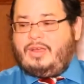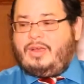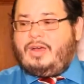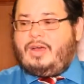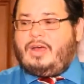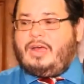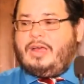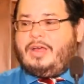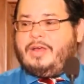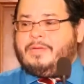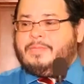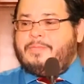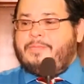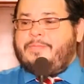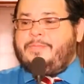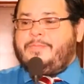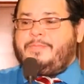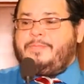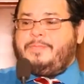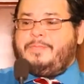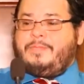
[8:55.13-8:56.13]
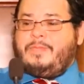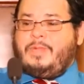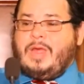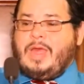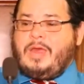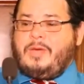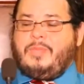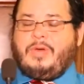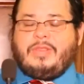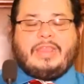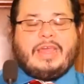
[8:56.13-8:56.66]

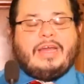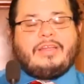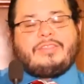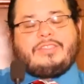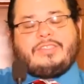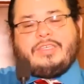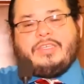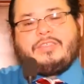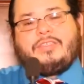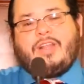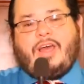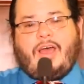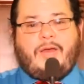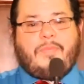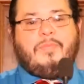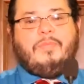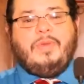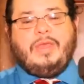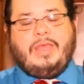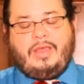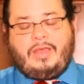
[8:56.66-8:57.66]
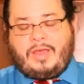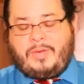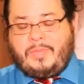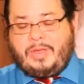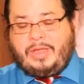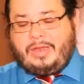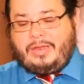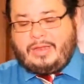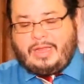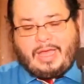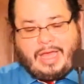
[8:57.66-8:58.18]
But that's just not me.
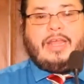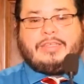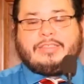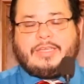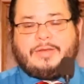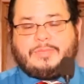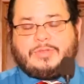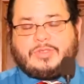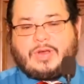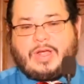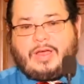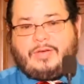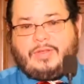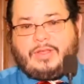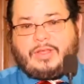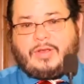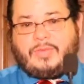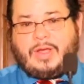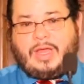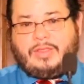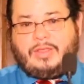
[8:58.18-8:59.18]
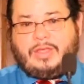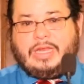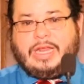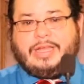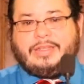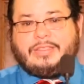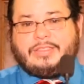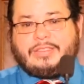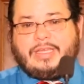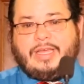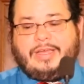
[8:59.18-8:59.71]
As I'm traveling around the
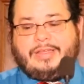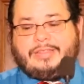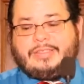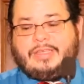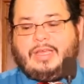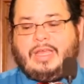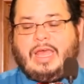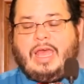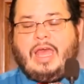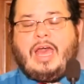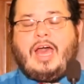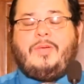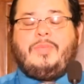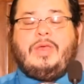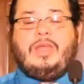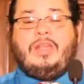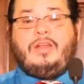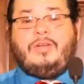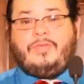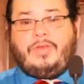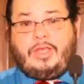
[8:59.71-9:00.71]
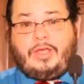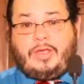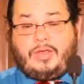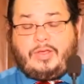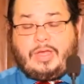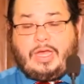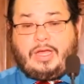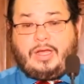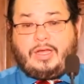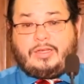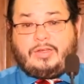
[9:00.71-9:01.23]
United States, I'm interviewing
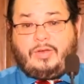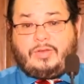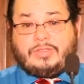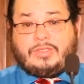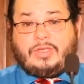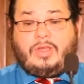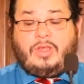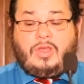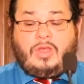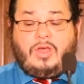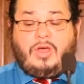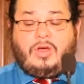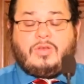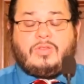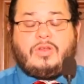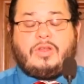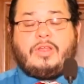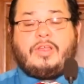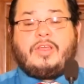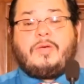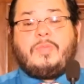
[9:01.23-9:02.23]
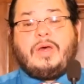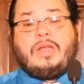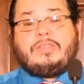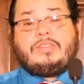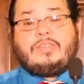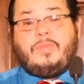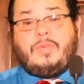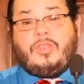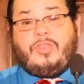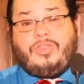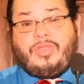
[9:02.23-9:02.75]
young adults, learning about
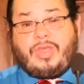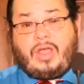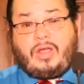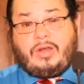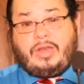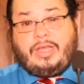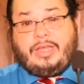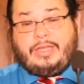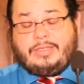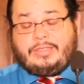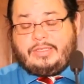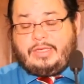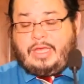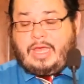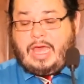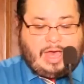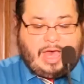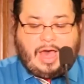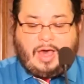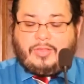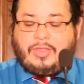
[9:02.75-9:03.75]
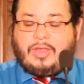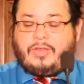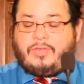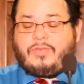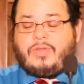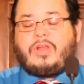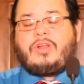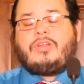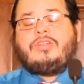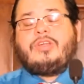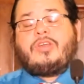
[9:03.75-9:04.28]
some of their needs, how they
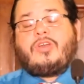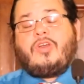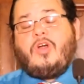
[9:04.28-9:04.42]
learn to